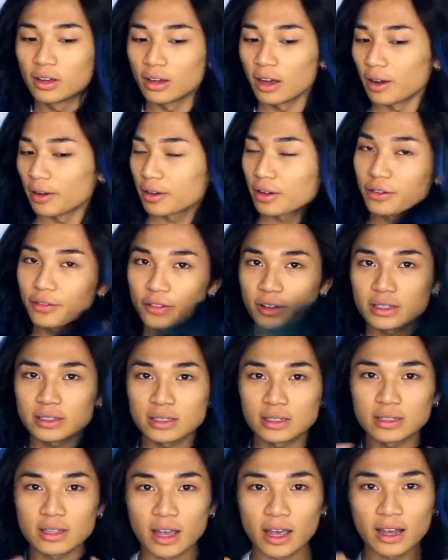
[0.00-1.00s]
I'm gonna fix
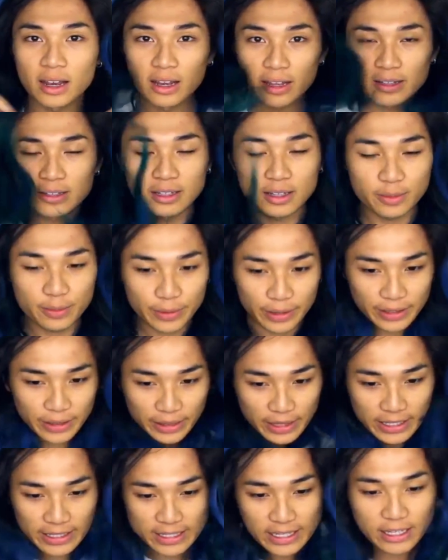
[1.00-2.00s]
this hair later, but
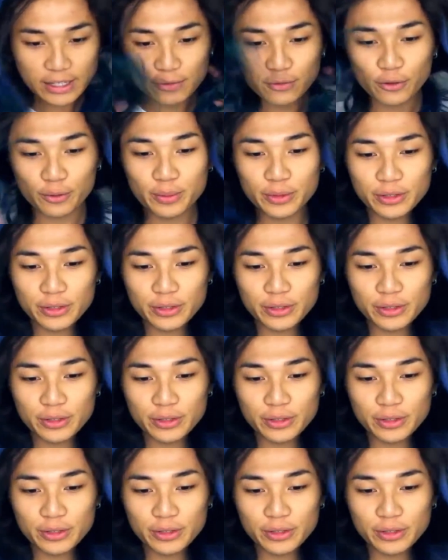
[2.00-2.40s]
this is from